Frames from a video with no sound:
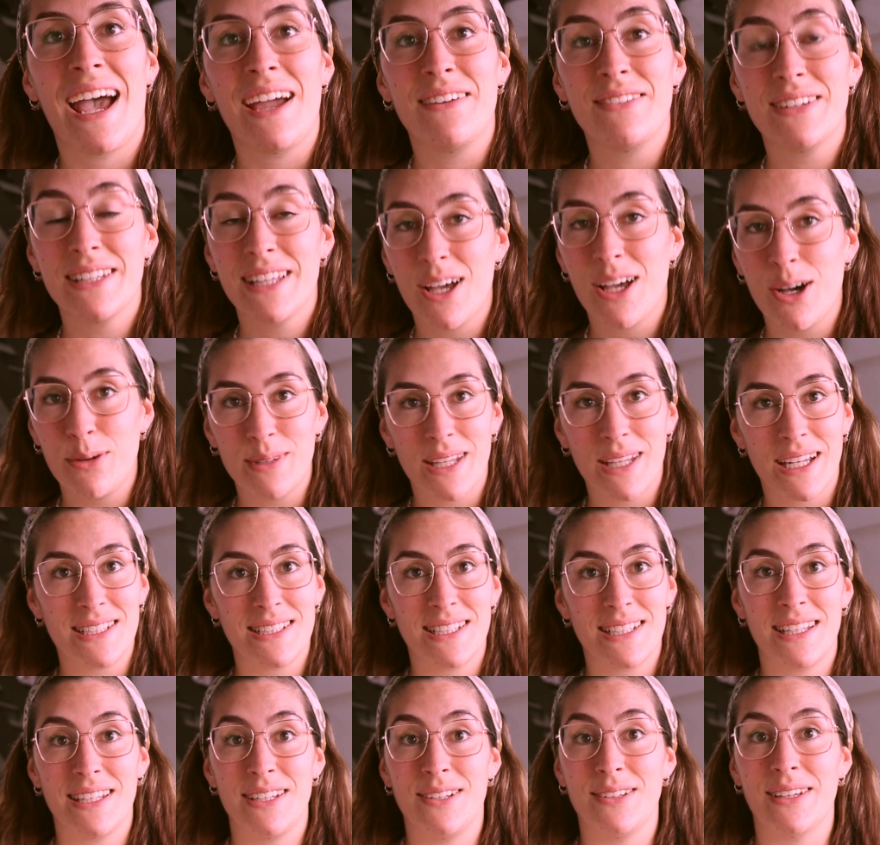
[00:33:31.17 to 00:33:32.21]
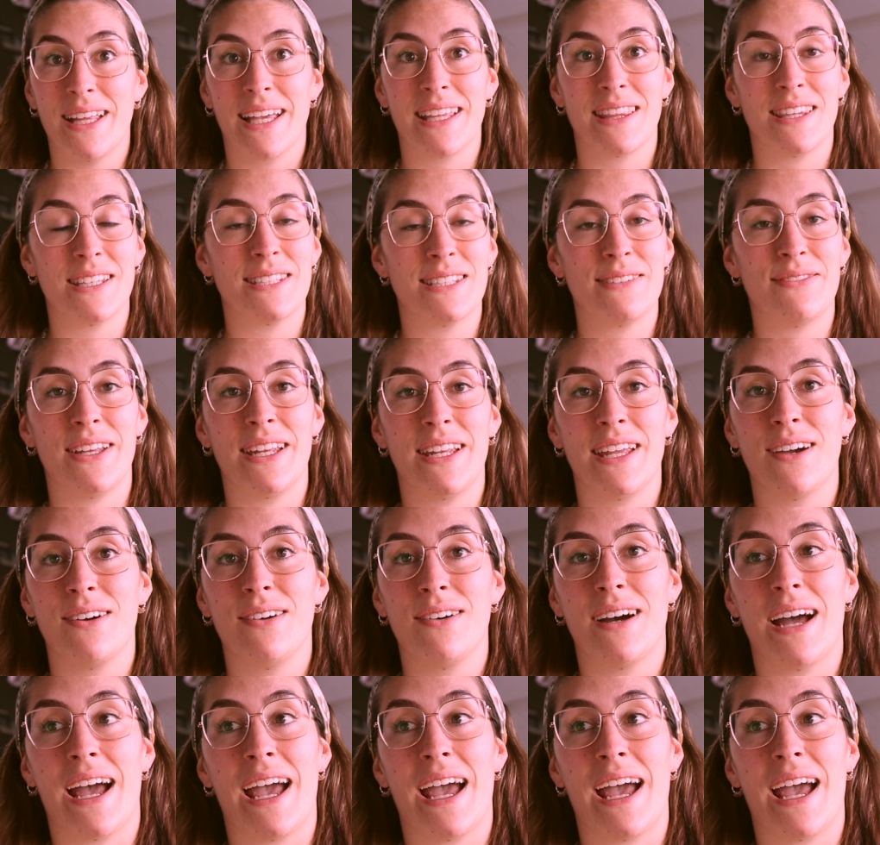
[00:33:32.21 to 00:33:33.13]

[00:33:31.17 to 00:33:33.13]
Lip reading: I really hope that you like this video.